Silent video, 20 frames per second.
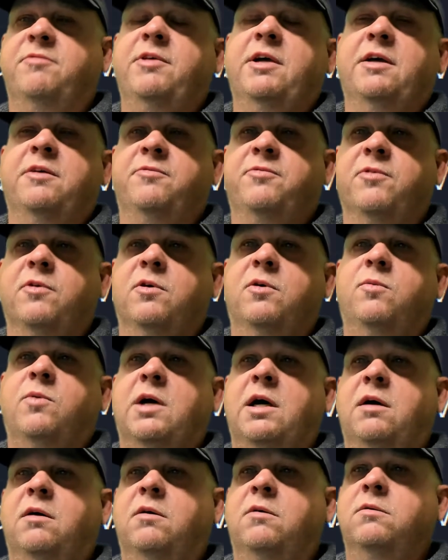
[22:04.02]
had for a
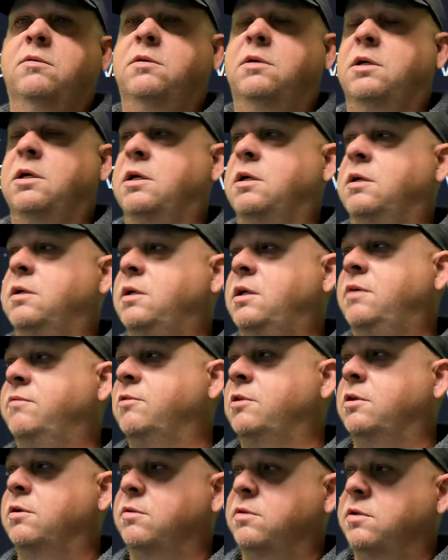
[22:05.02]
while,
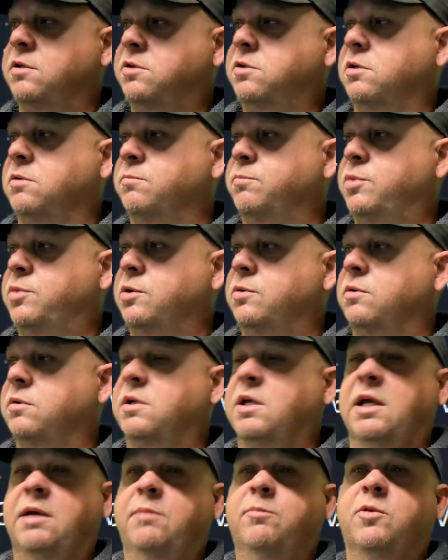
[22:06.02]
even though this computer
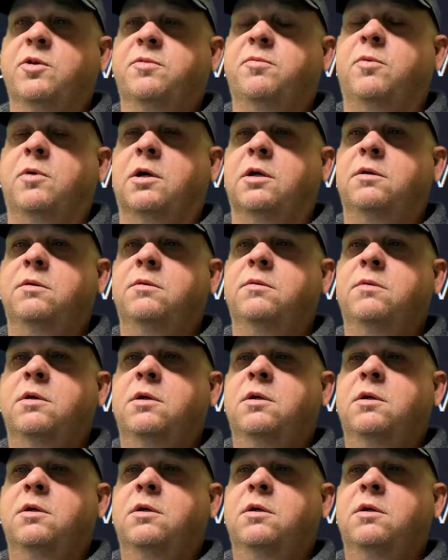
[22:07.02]
came with one,